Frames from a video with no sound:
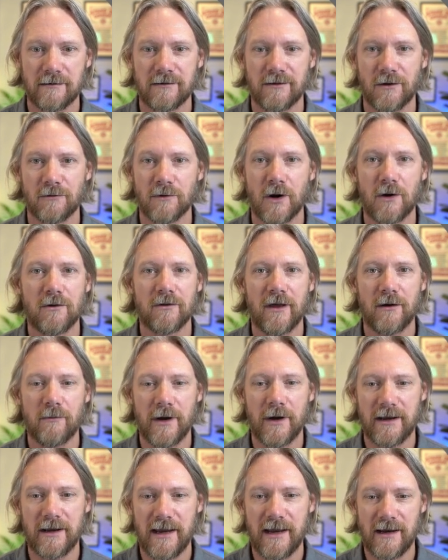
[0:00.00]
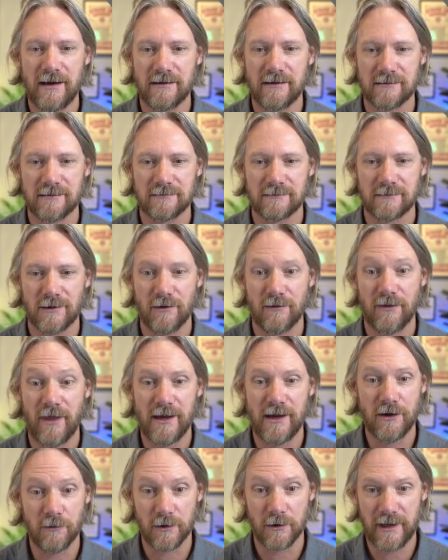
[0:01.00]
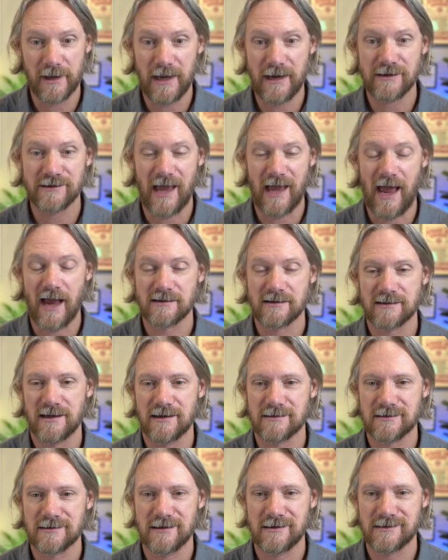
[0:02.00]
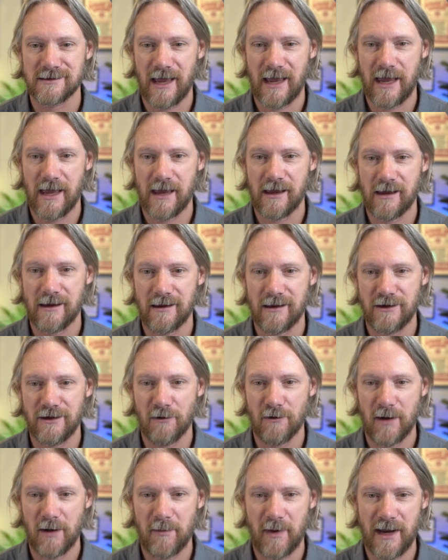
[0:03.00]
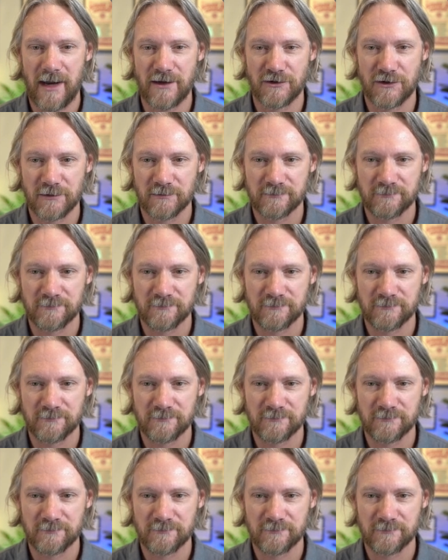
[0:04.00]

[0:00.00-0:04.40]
the role that we need or that you will need to access this uh, UI page.